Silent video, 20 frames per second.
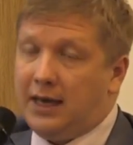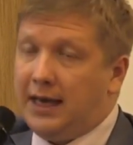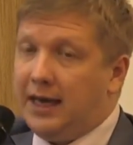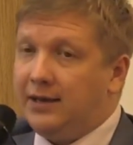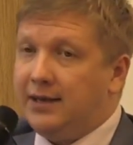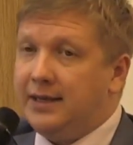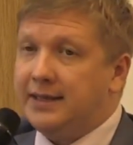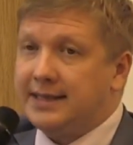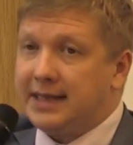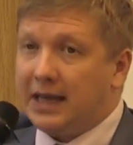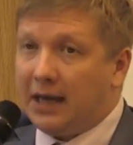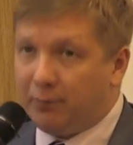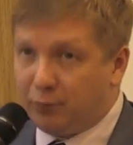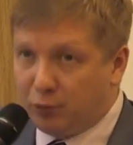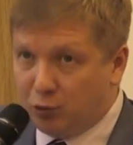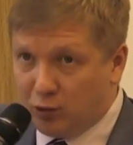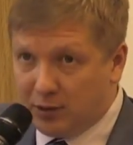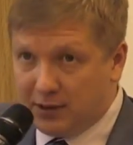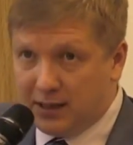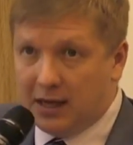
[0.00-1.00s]
And it's
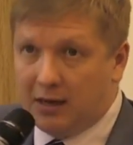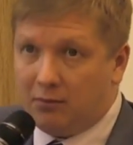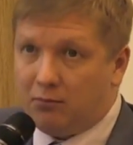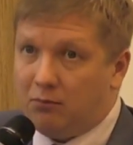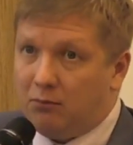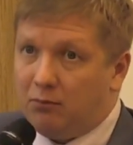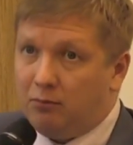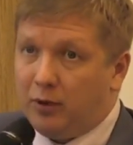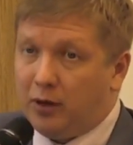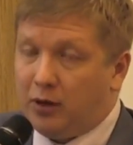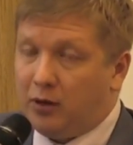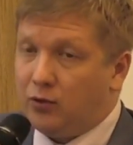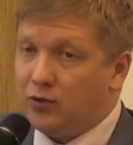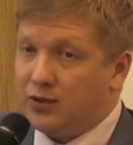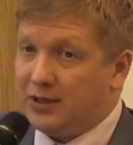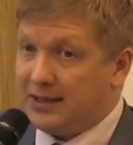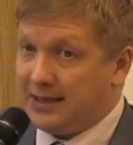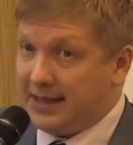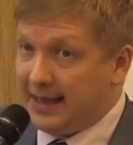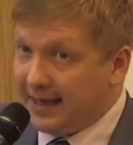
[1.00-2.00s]
up to them,
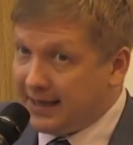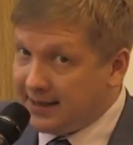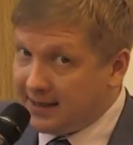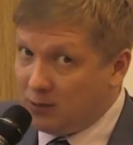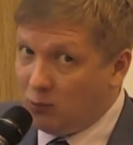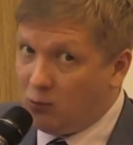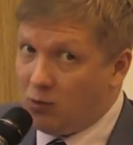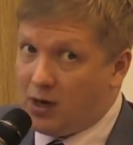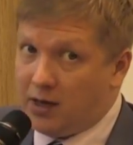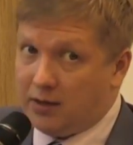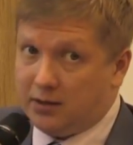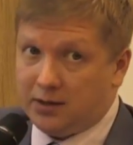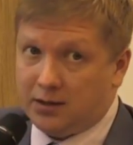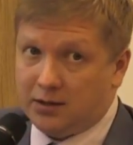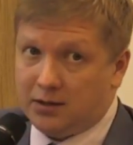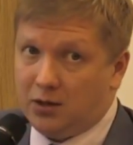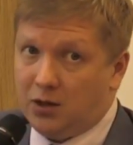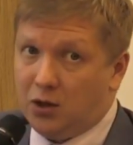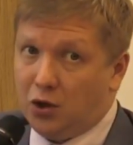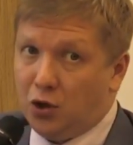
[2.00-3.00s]
because they are the
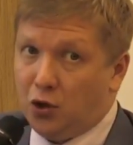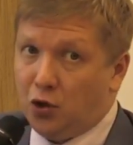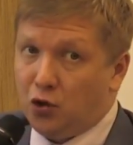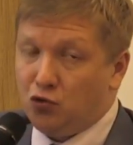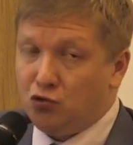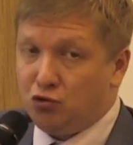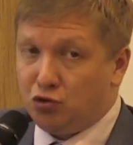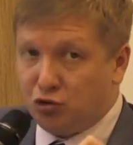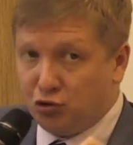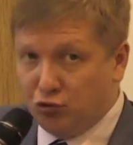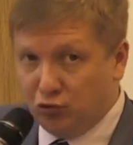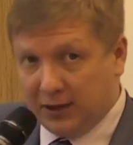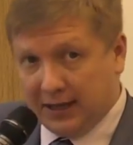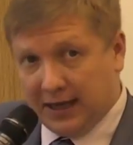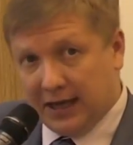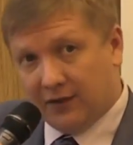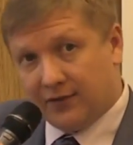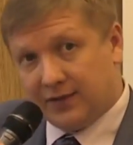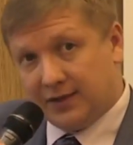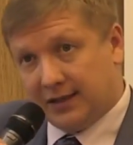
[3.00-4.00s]
ones who should
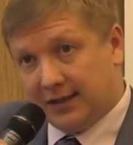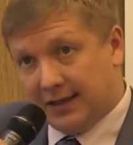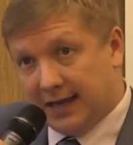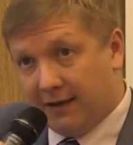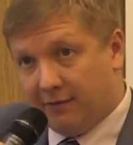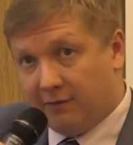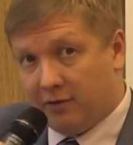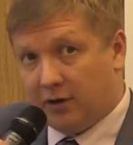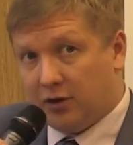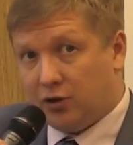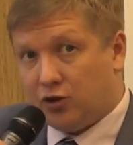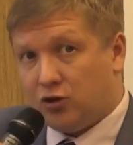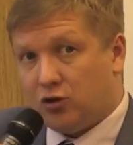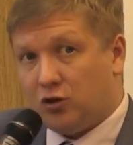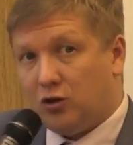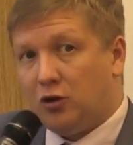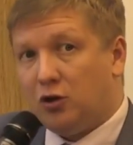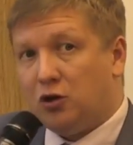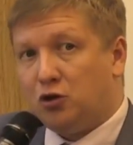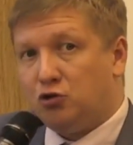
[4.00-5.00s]
have the leverage
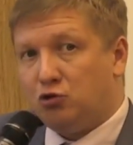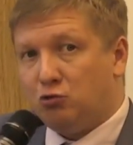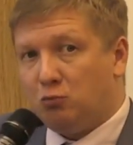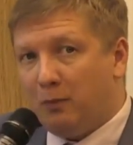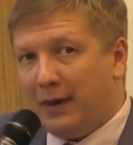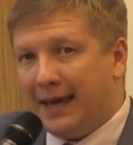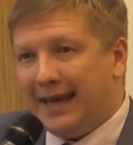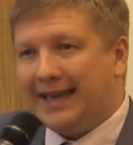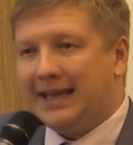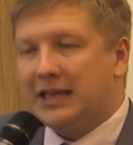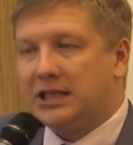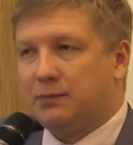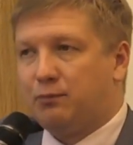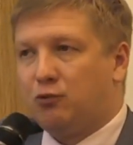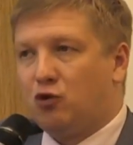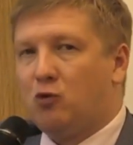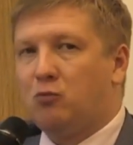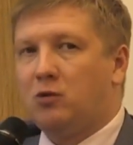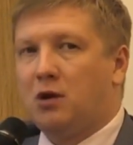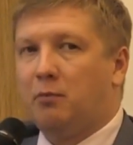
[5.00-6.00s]
to make
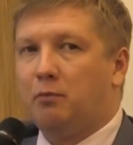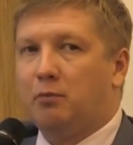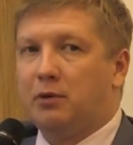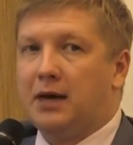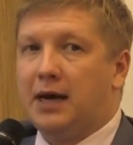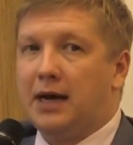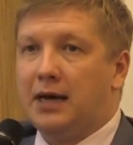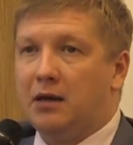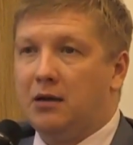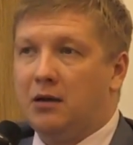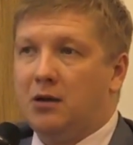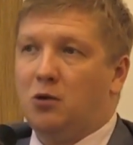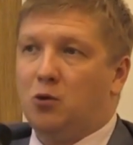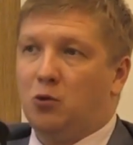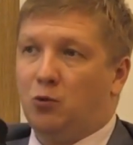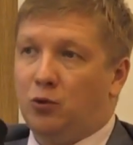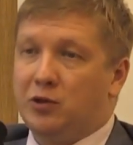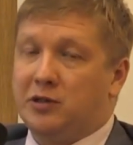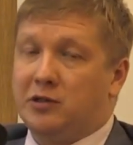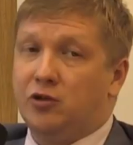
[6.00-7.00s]
Gazprom comply
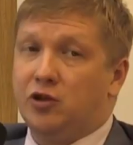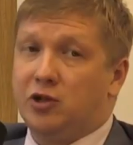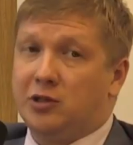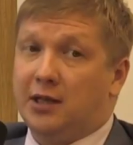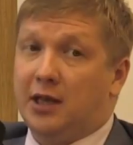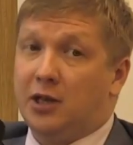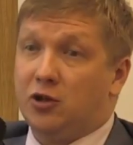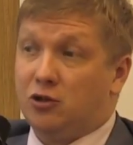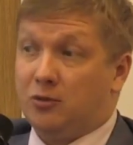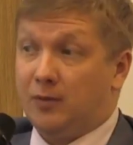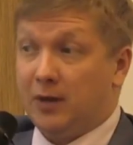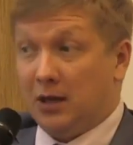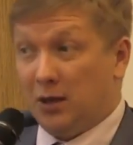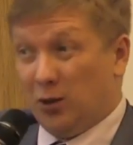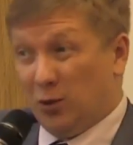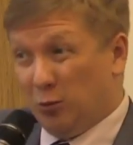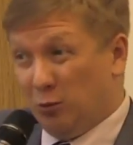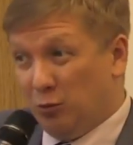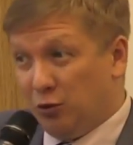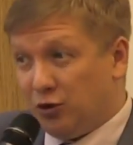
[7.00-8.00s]
with legislation.
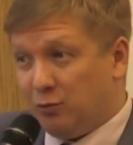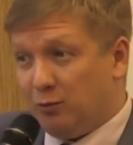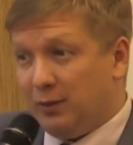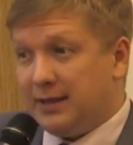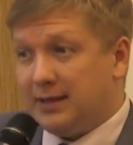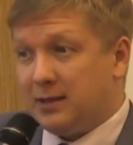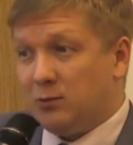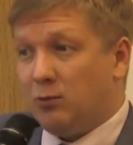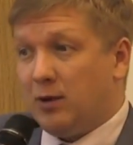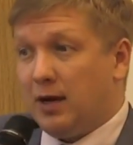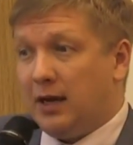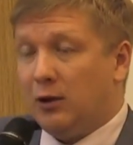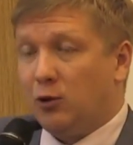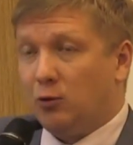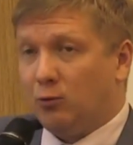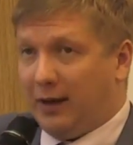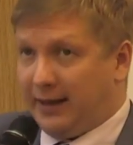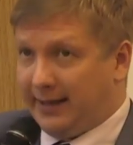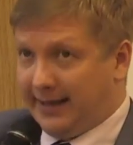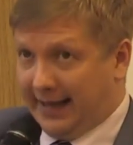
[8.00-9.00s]
Which, by the way,
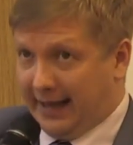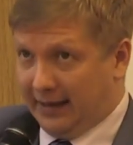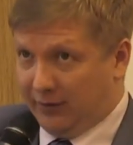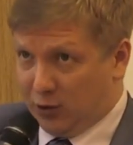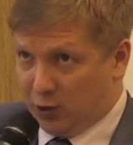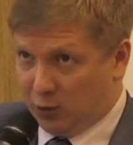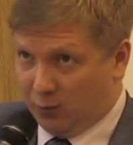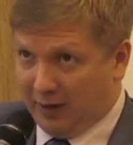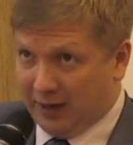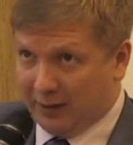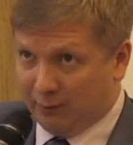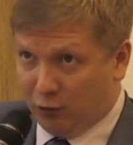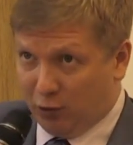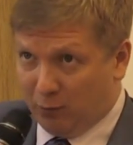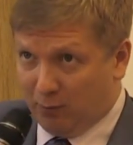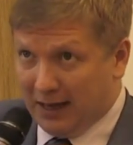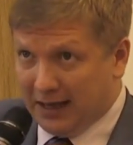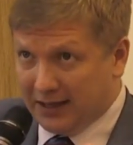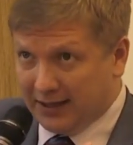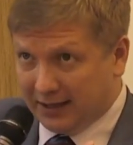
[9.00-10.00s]
on one hand is quite
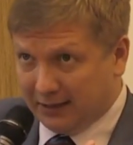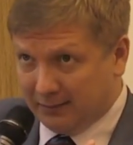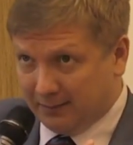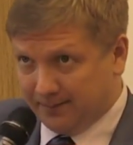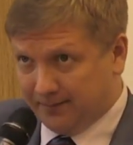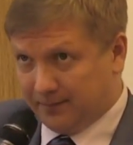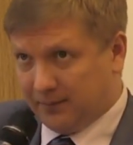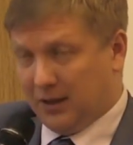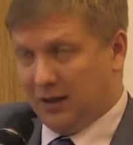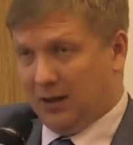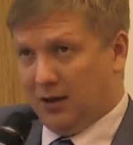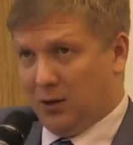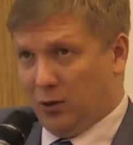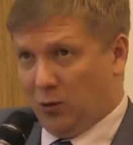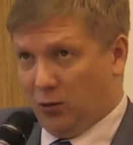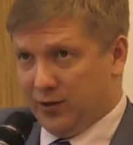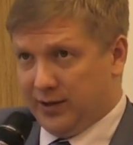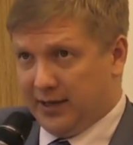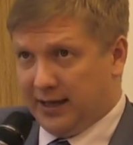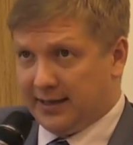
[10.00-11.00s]
pragmatic,
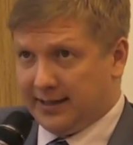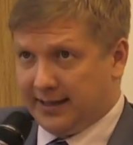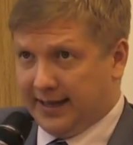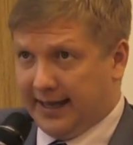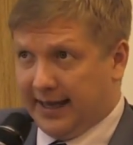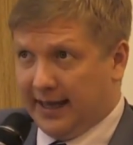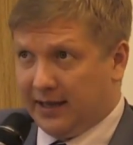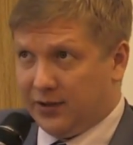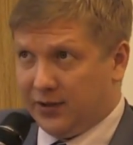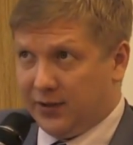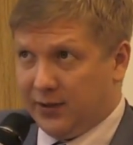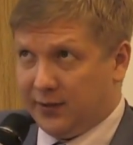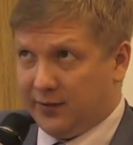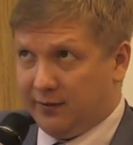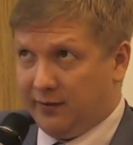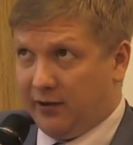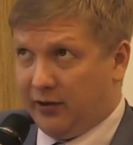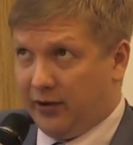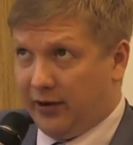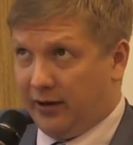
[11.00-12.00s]
on the other hand, is
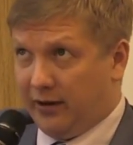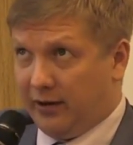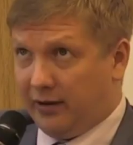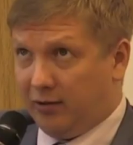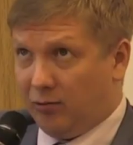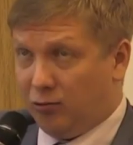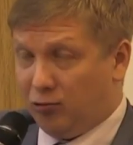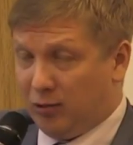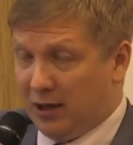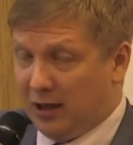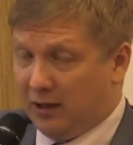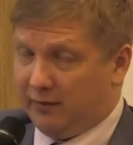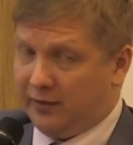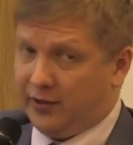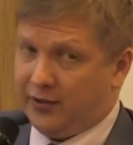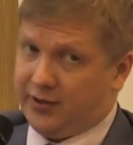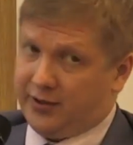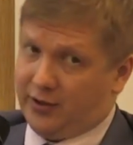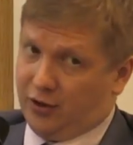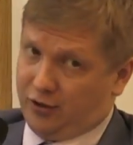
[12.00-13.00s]
a very
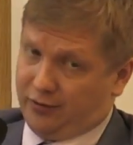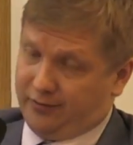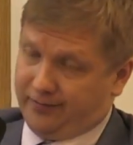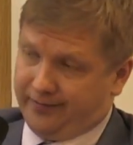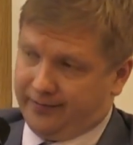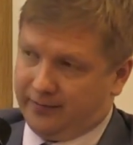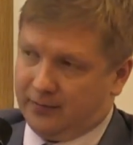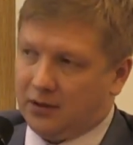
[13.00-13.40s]
relevant decision,